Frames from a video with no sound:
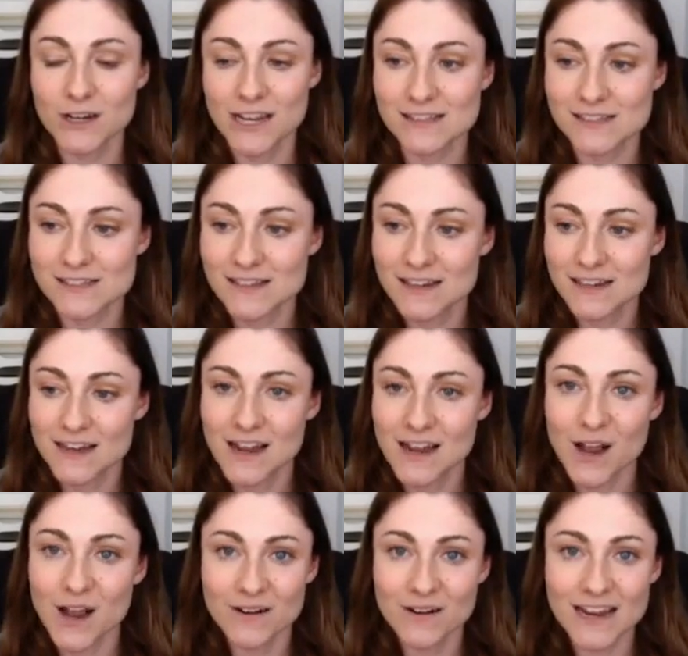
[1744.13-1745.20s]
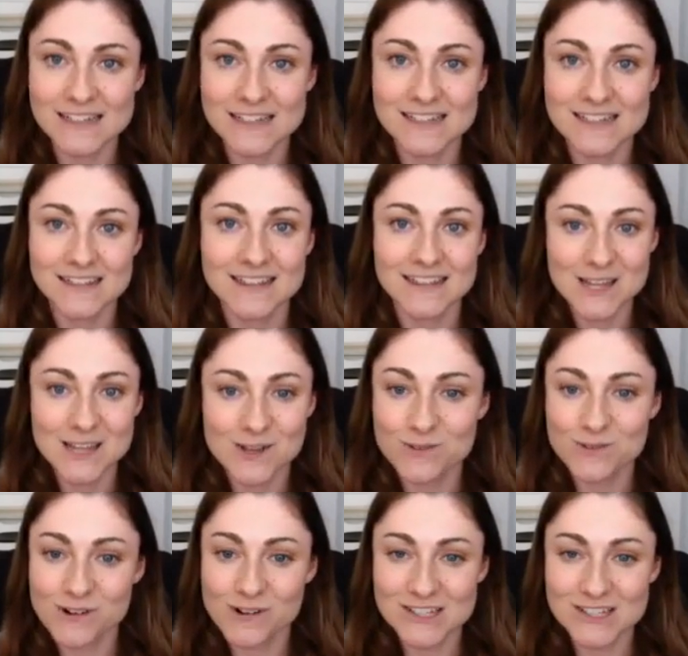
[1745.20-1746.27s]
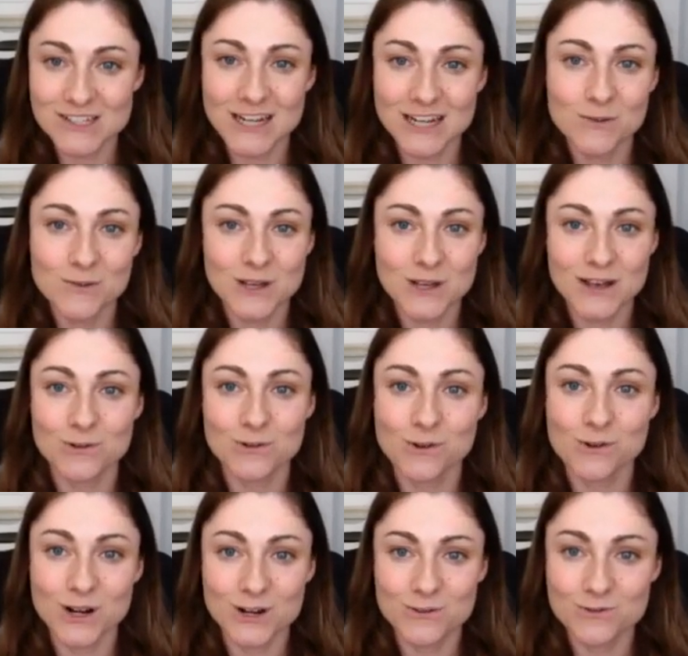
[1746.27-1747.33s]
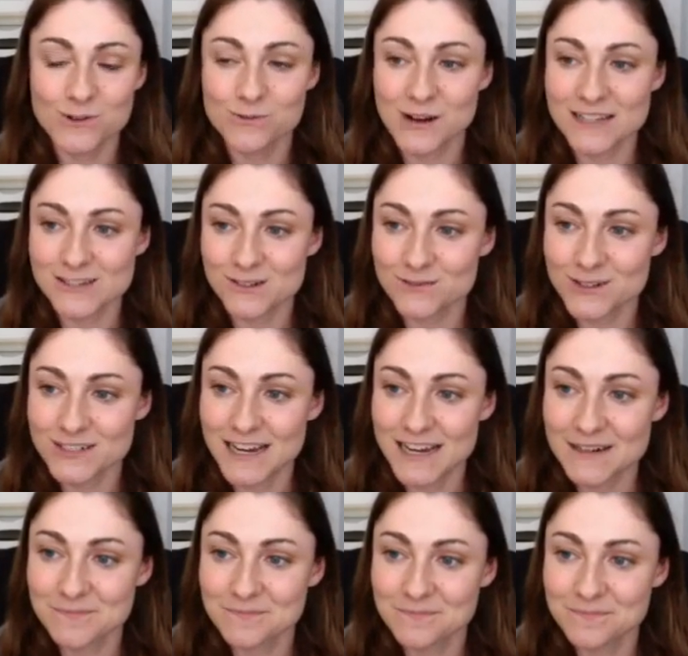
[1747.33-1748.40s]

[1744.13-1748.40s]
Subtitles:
kids. All right. Thank you for watching. I hope you have a wonderful rest of your day.